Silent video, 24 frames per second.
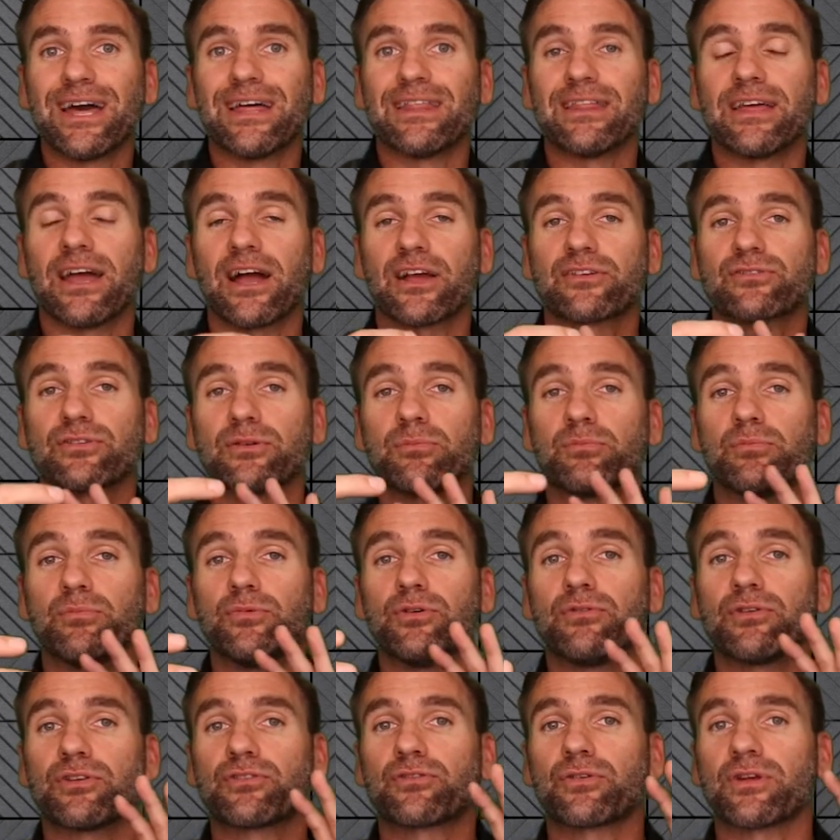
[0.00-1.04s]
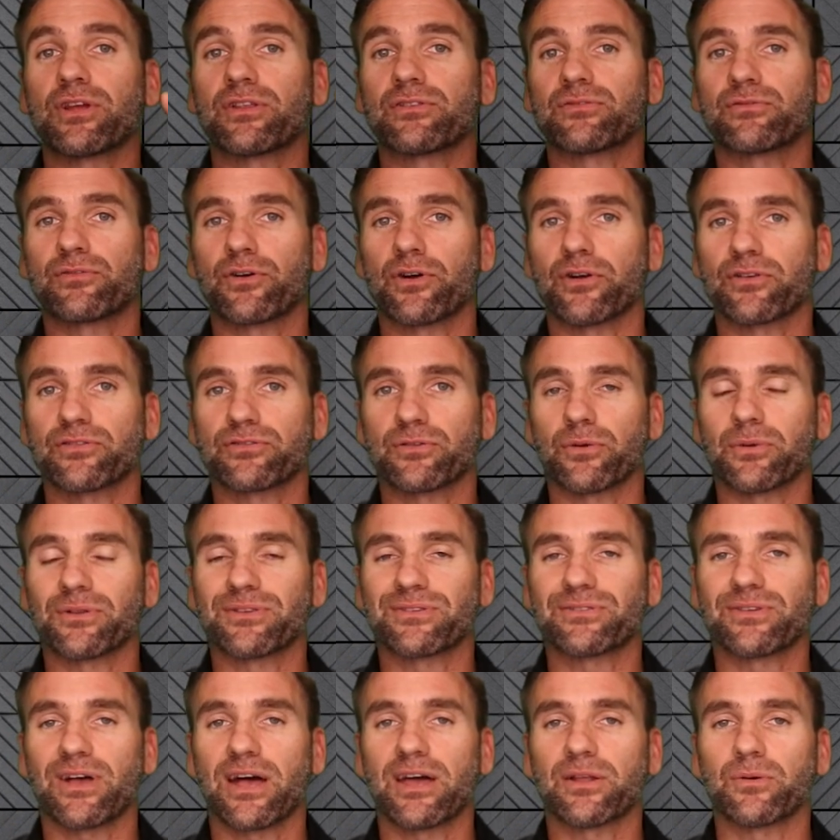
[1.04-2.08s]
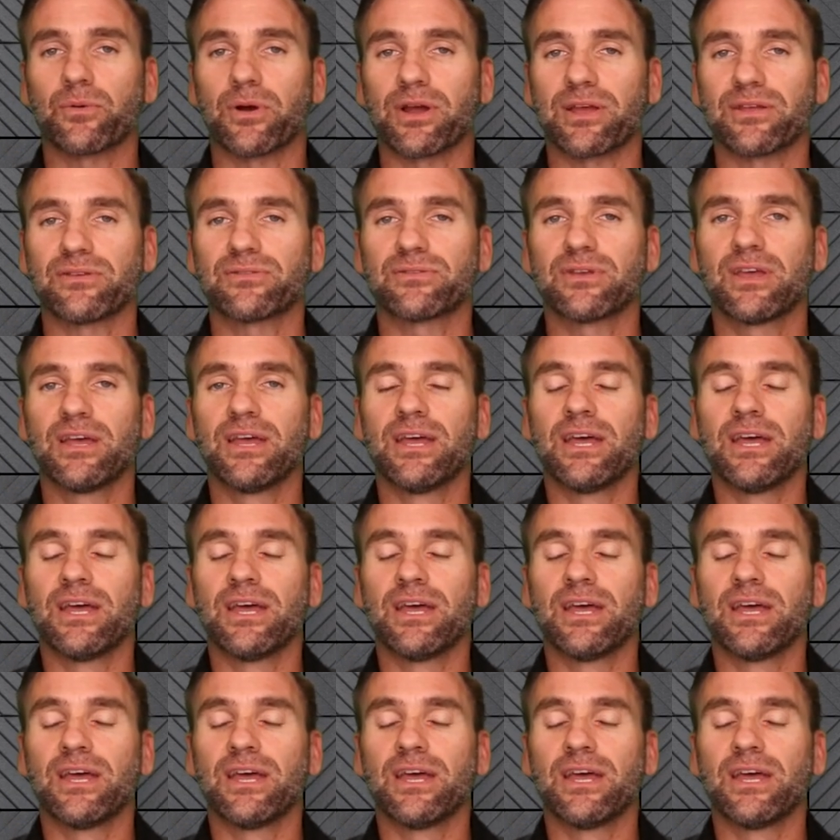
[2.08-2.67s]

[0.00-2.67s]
they actually move it transverse, so it's sideways.